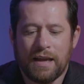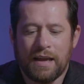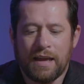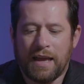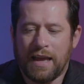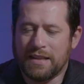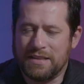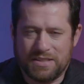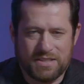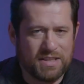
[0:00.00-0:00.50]

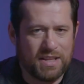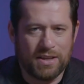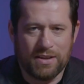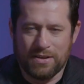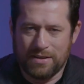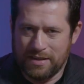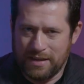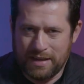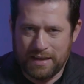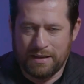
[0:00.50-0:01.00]
it's
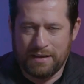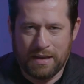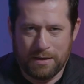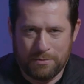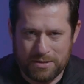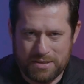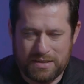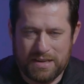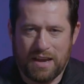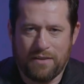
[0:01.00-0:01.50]
still, it
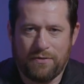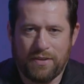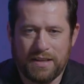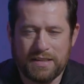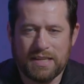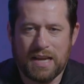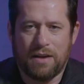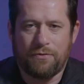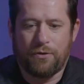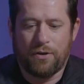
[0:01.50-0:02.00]
was definitely
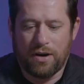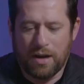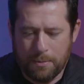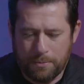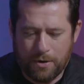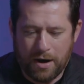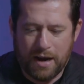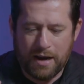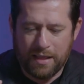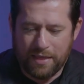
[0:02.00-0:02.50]
time for an
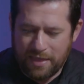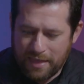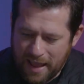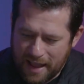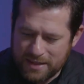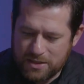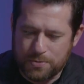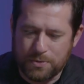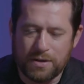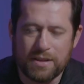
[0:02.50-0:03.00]
upgrade, and
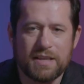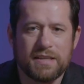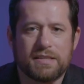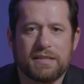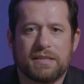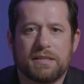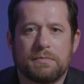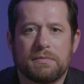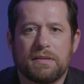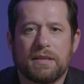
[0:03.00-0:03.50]
that's where
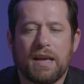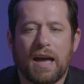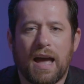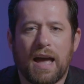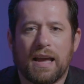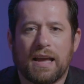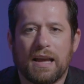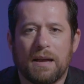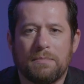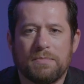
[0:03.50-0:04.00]
this
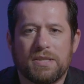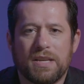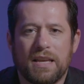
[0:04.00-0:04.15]
guy comes